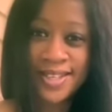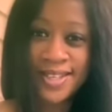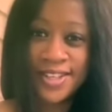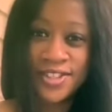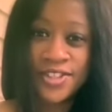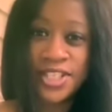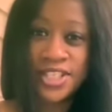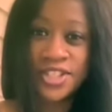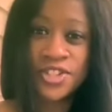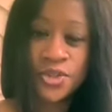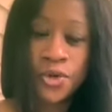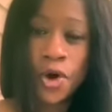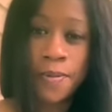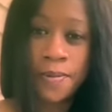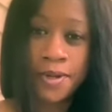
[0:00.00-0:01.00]
So it's
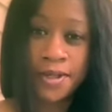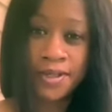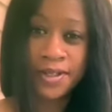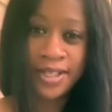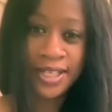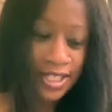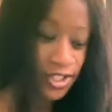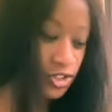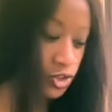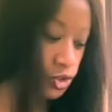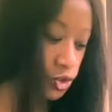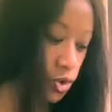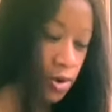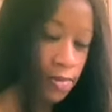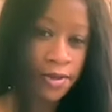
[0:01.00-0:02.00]
doable. It's
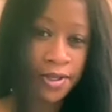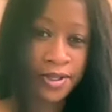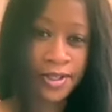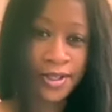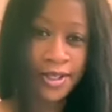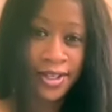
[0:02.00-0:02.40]
doable.